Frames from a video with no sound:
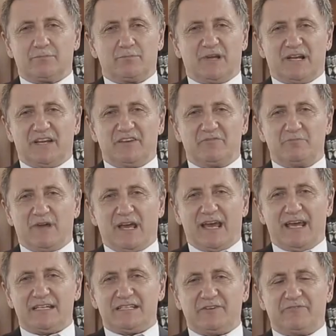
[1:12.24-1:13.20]
Believe me,
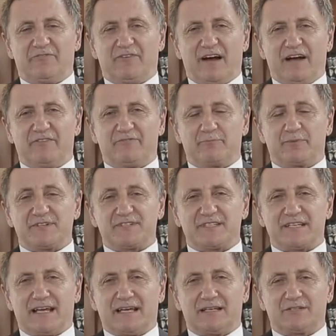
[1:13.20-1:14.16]

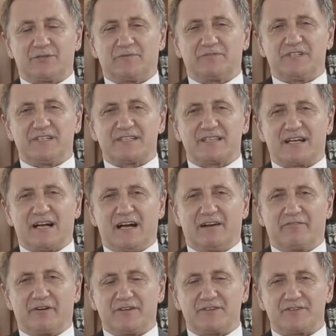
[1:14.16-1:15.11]
85% of
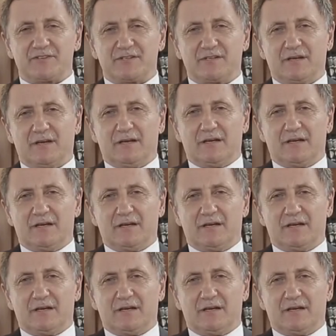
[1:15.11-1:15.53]
discoveries